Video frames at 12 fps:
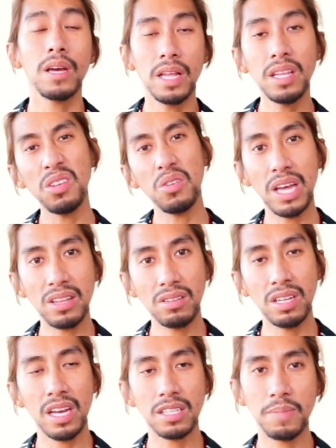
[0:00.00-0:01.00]
And then you get to
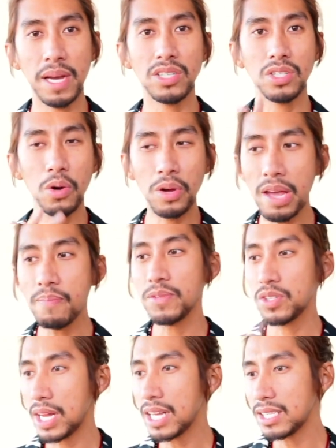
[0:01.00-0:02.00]
the next batch, okay?
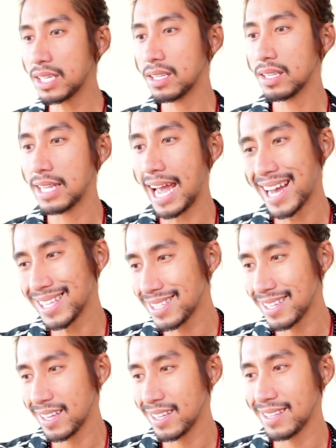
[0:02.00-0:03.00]
So that's it. That's
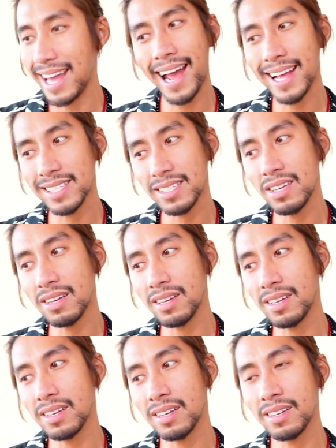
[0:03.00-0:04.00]
it. That's
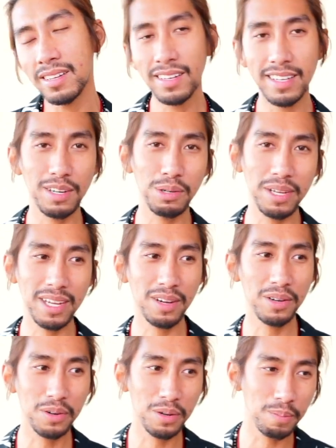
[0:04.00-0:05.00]
good. Here we
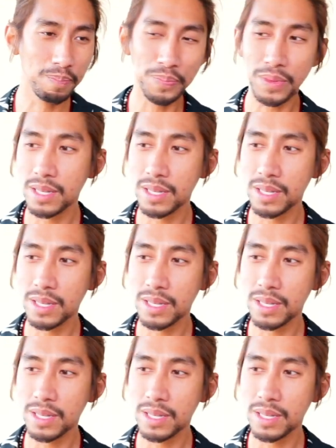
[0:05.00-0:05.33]
go.